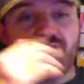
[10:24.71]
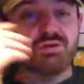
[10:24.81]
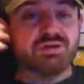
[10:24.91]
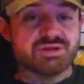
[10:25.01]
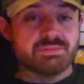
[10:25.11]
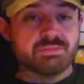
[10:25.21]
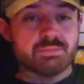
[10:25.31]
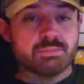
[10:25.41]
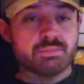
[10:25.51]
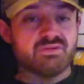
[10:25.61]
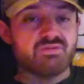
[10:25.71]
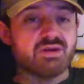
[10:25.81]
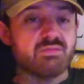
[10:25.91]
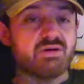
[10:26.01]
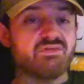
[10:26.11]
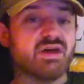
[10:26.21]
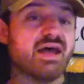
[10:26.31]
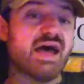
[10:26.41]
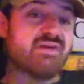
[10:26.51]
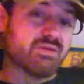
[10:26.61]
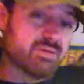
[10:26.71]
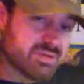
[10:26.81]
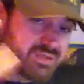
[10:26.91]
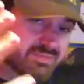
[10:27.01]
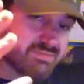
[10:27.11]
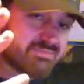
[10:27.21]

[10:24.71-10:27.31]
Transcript: of religion and freedom of not having religion.